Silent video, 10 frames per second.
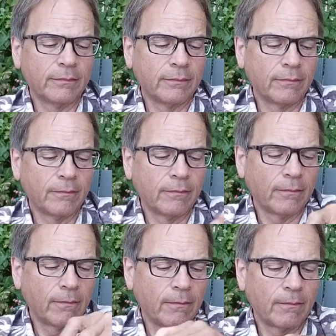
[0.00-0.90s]

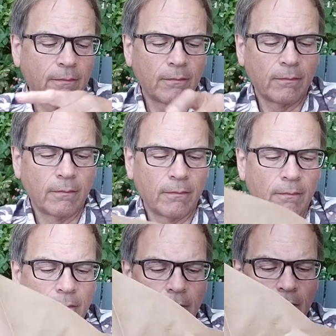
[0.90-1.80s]

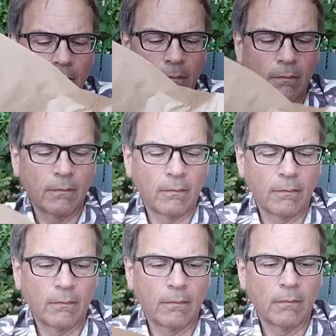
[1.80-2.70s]

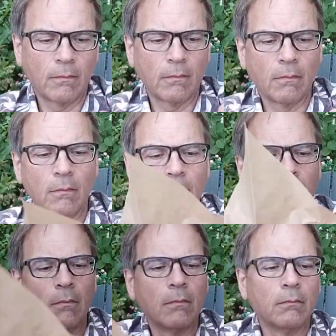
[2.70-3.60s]

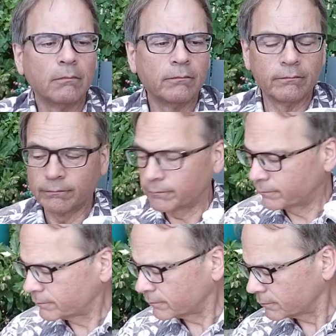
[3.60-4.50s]

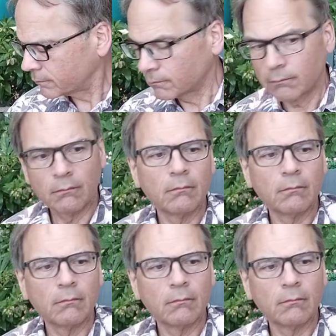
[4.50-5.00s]
[no speech]